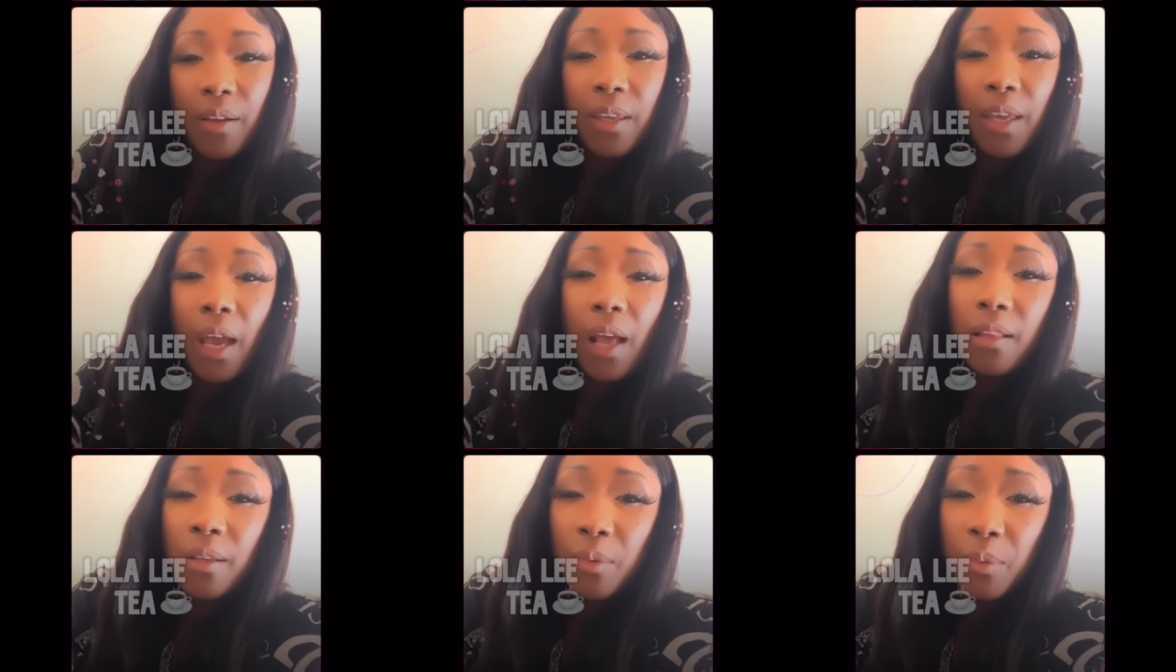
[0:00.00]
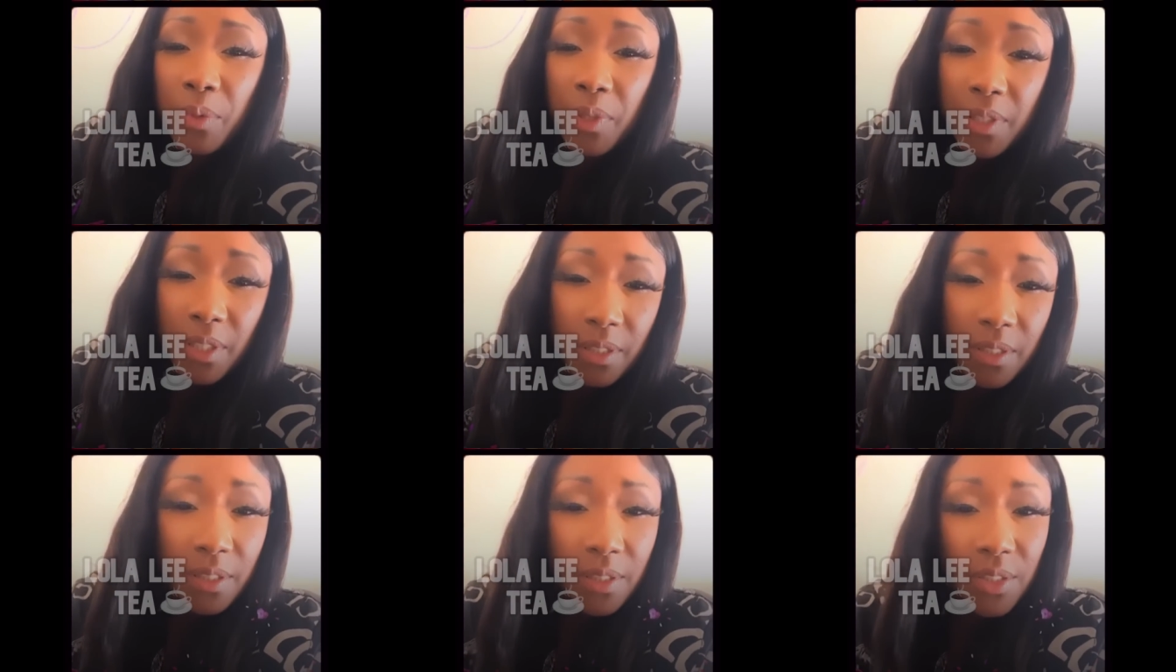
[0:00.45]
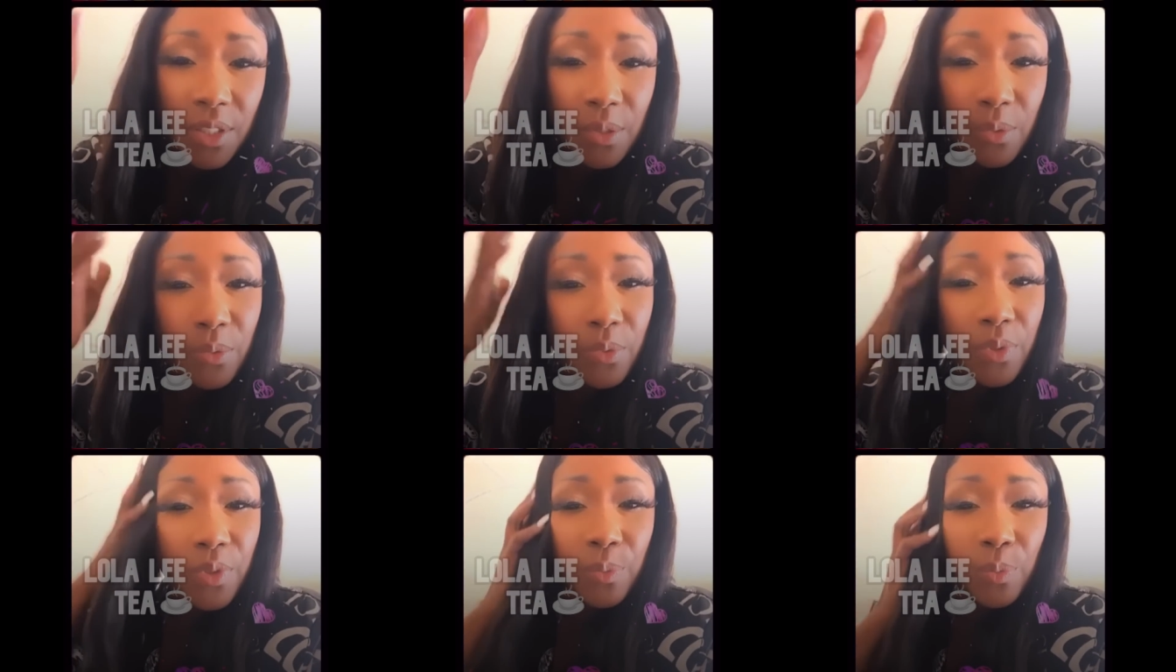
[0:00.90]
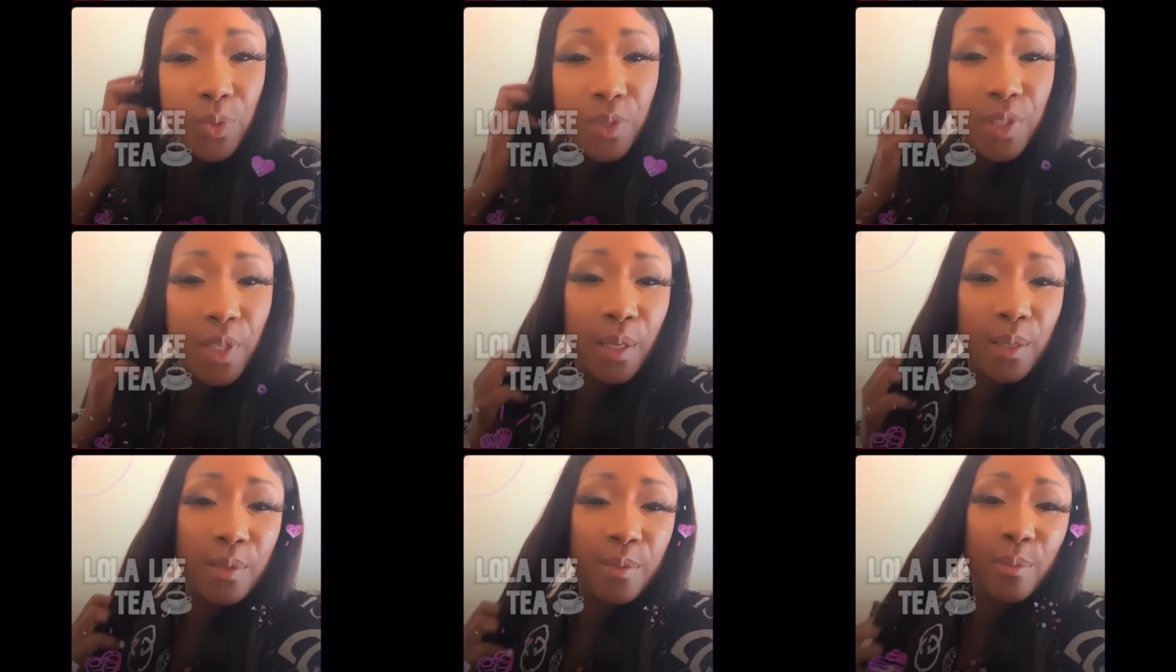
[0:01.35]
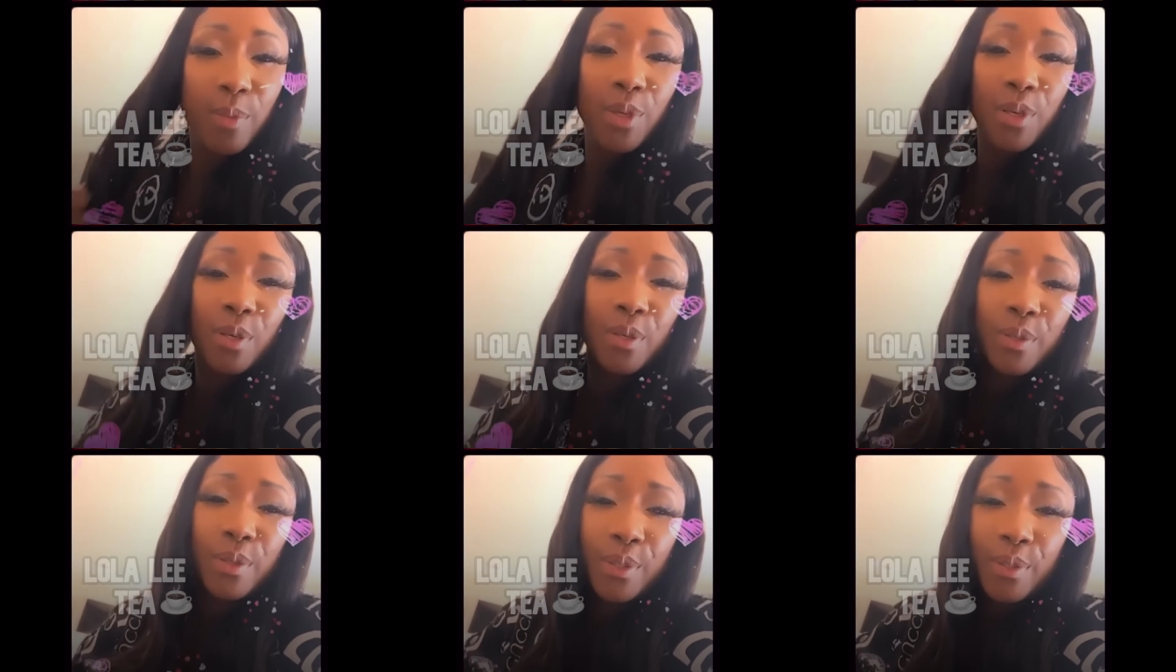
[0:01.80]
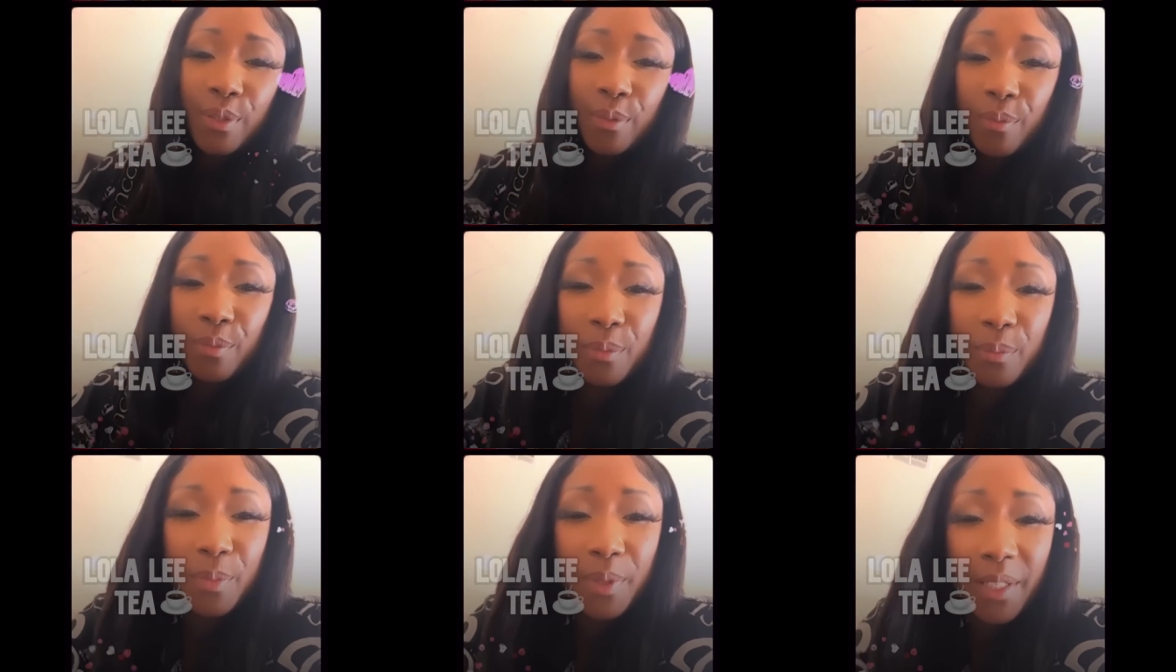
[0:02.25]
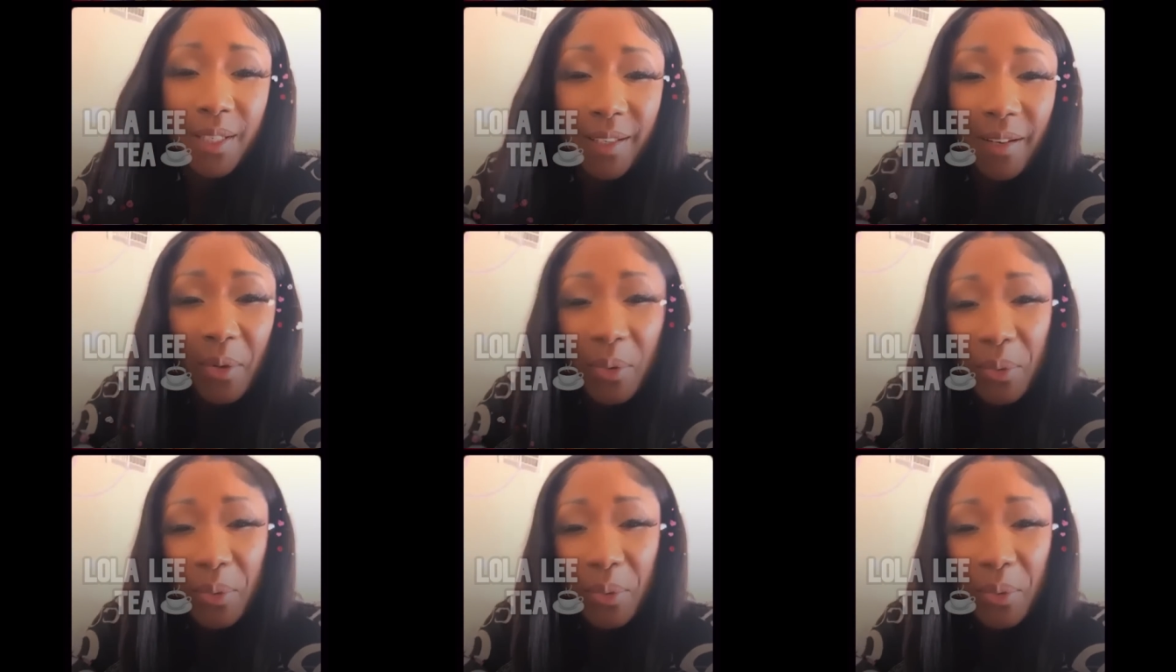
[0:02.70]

Callie wish she was that small, but